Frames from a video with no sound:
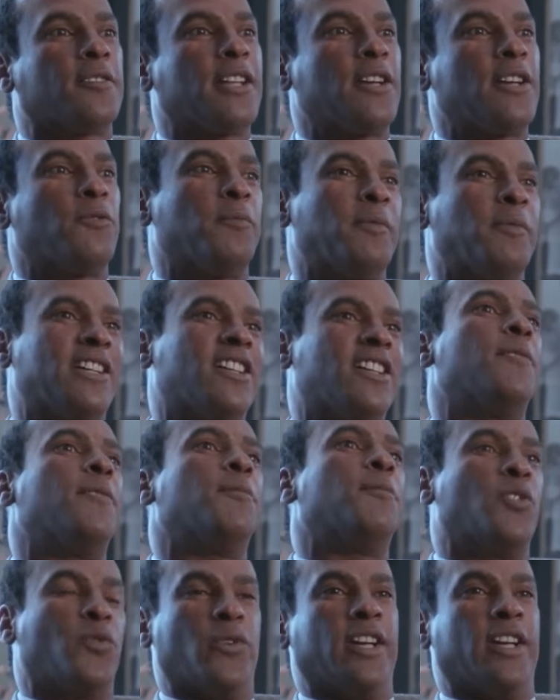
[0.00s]
they would
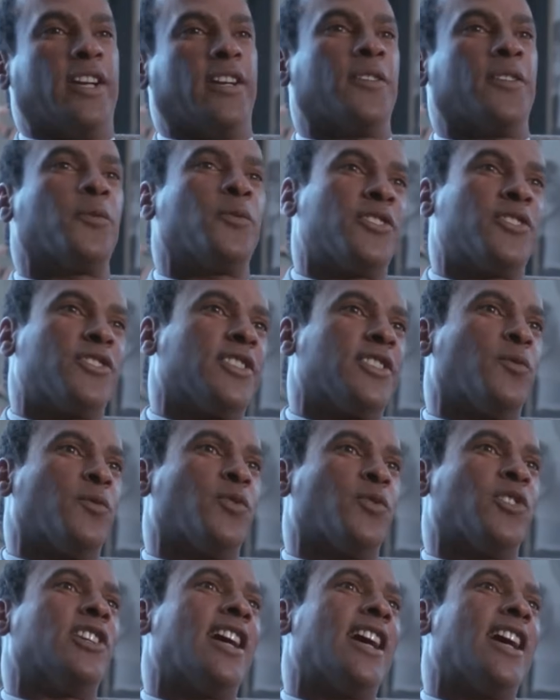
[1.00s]
become aware, which they
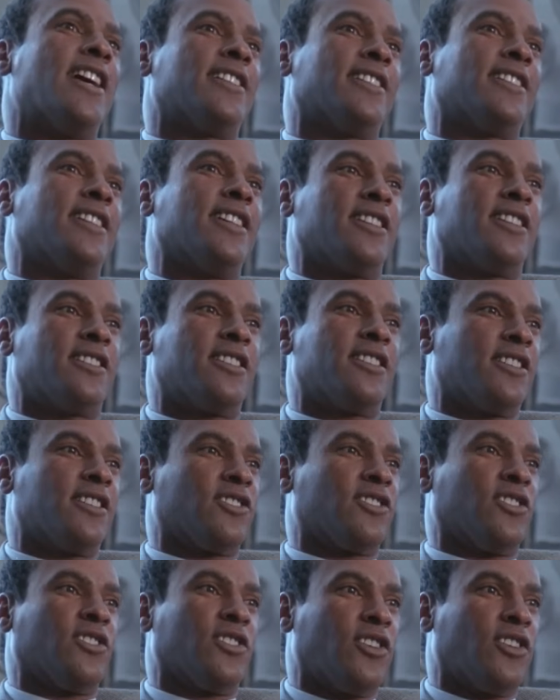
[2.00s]
were not, that
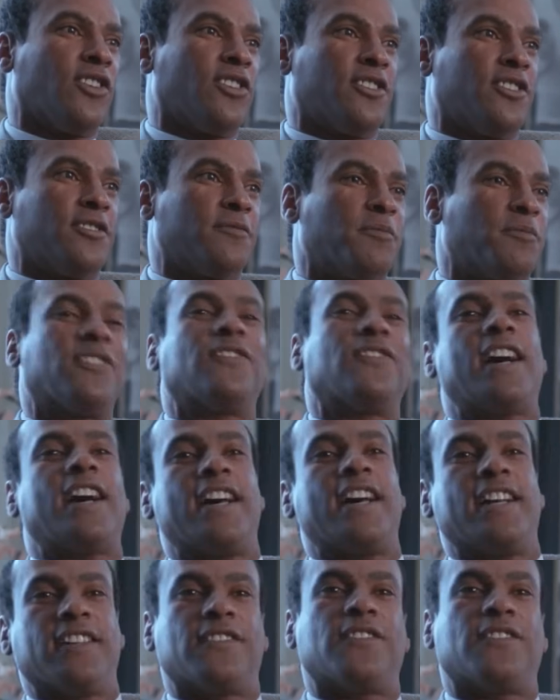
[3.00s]
the law
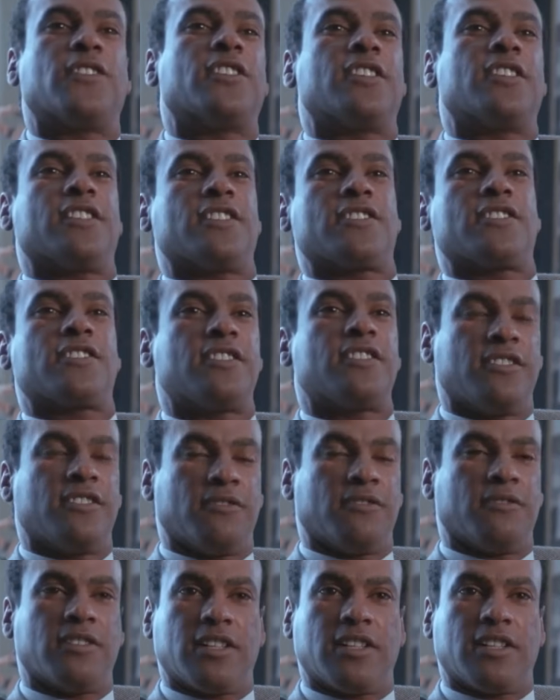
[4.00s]
provided for us
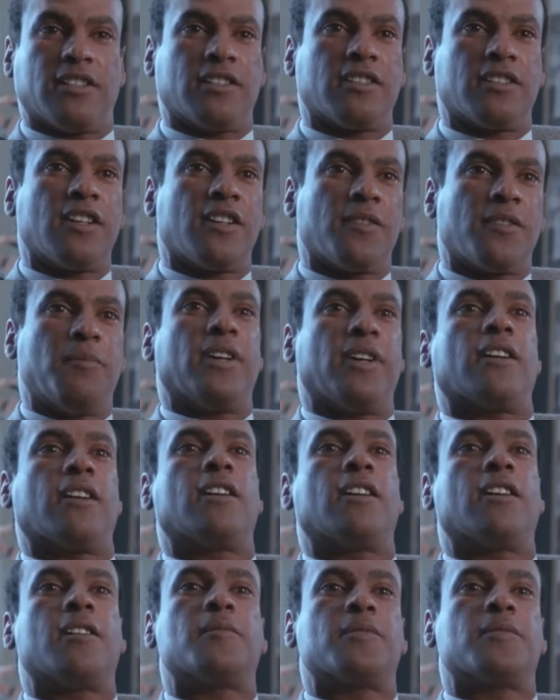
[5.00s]
to bear
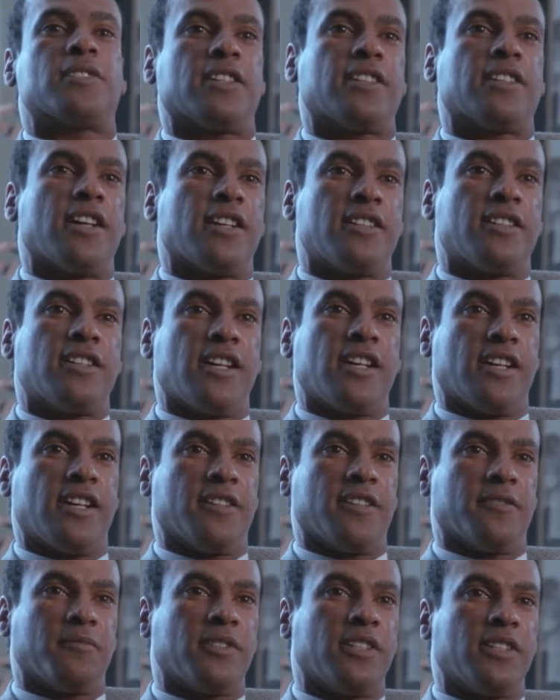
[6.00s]
arms at that
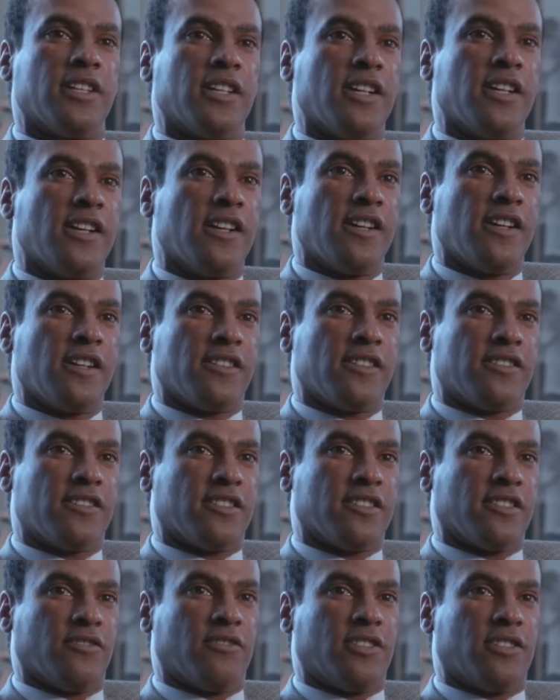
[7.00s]
time.
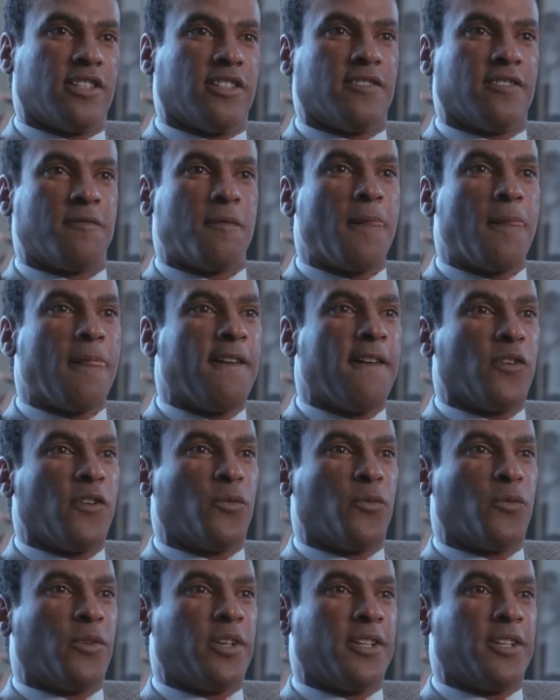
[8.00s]
So
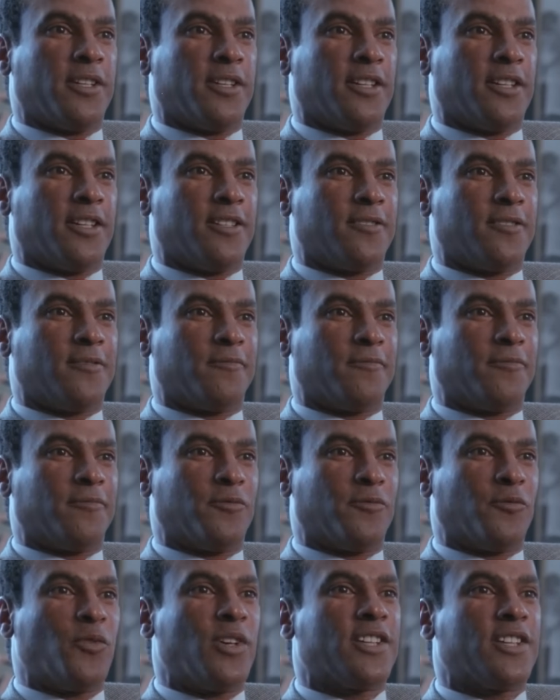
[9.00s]
we
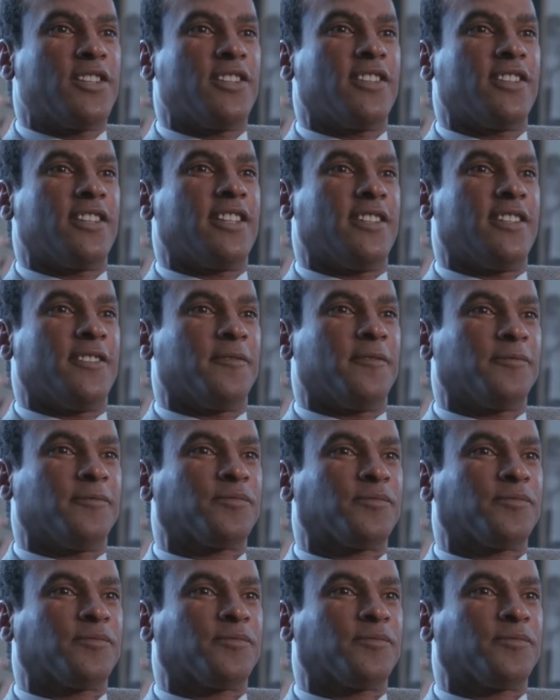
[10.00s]
went to the